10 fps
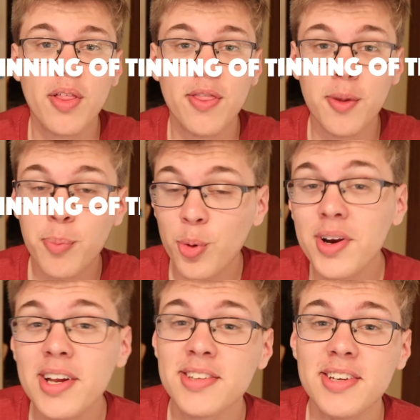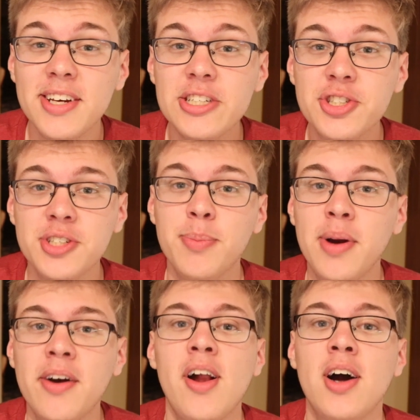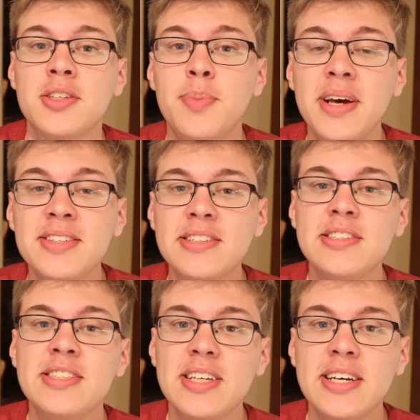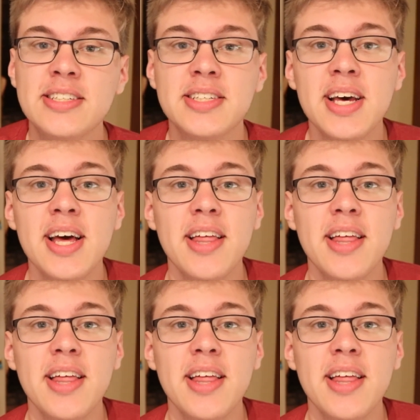The predestination paradox basically says